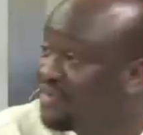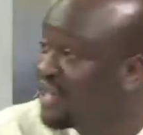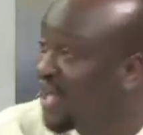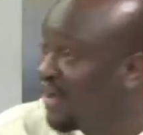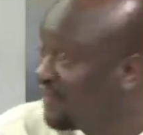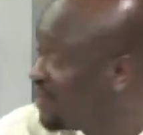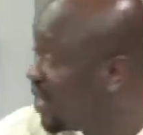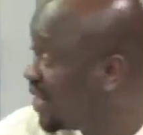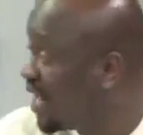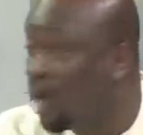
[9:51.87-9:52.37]

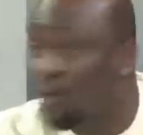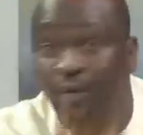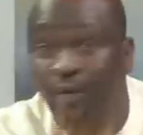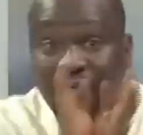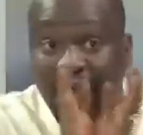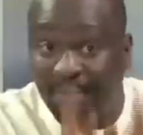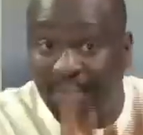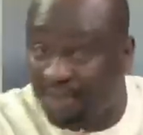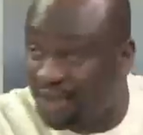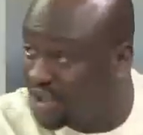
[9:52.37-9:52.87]
government, and
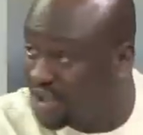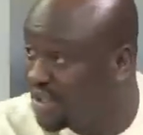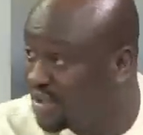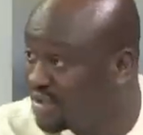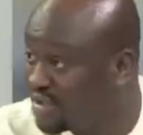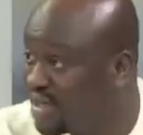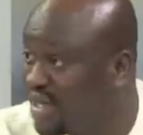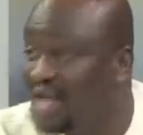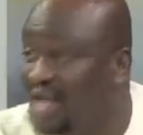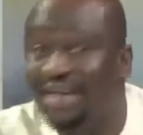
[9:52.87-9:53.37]
we
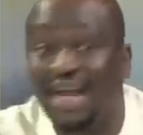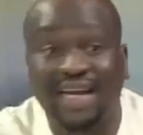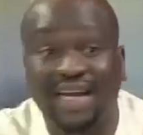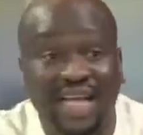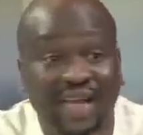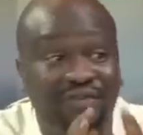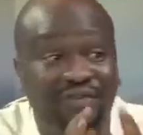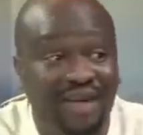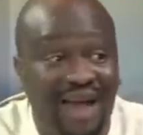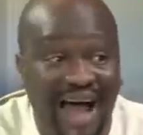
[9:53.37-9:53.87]
appreciate
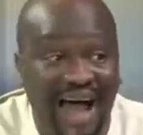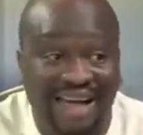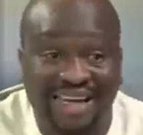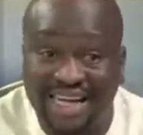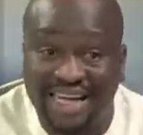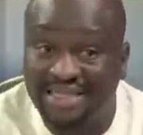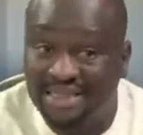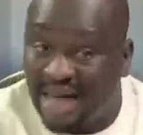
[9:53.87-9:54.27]
that even at the